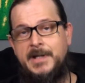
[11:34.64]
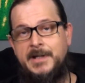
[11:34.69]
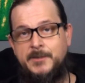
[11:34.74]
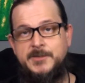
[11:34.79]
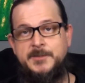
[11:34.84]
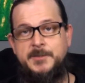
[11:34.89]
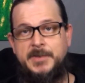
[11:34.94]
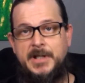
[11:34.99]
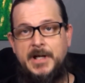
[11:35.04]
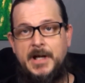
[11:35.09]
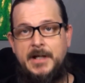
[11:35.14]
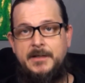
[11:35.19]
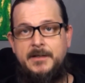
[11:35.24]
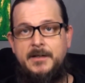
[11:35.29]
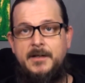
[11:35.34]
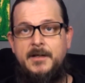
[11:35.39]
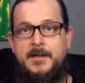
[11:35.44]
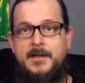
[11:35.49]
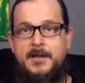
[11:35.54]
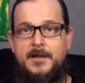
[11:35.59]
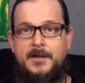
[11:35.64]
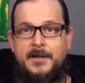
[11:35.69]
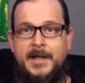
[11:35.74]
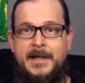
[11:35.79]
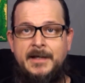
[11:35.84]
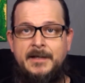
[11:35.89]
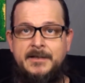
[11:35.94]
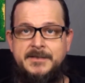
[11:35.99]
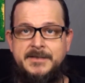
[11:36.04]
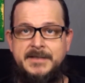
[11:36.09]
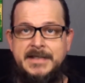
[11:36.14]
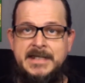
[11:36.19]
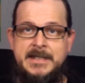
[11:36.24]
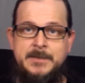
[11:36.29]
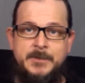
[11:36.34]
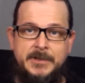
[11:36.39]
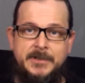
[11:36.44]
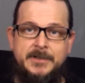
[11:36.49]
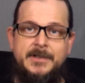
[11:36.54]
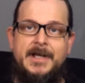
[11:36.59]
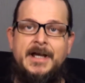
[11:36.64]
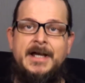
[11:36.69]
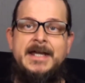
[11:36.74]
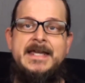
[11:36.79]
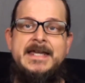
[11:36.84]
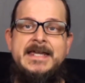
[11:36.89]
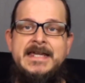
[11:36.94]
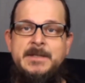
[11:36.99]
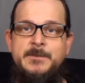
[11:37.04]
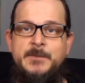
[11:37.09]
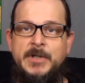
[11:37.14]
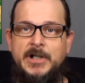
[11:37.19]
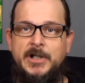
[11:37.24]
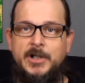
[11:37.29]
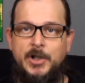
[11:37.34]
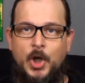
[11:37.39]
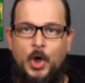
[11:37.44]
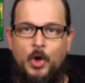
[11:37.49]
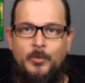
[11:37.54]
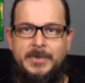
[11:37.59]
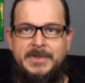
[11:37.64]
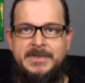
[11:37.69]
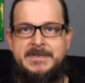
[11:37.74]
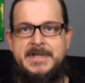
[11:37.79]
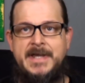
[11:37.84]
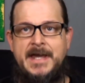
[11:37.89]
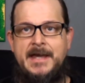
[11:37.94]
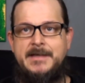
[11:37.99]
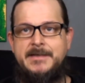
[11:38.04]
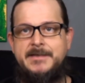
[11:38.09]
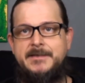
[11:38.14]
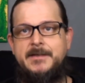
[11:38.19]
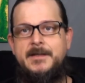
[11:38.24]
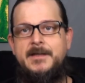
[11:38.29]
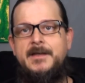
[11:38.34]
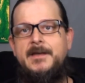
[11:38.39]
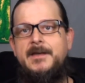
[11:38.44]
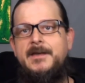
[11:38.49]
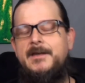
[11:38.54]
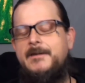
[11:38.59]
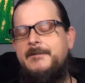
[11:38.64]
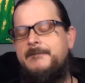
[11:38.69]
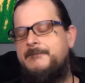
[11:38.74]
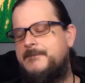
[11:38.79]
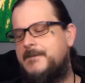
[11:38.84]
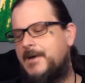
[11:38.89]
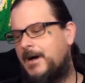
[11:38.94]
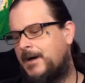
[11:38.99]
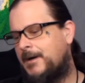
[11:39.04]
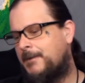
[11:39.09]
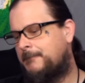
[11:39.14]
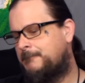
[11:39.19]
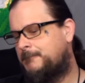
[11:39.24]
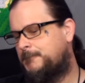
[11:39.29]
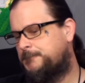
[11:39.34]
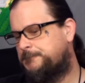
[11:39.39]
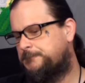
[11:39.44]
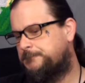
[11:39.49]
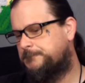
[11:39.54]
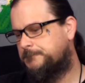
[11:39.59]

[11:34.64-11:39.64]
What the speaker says: and it was blood. Okay, it's a hemoglobin test. We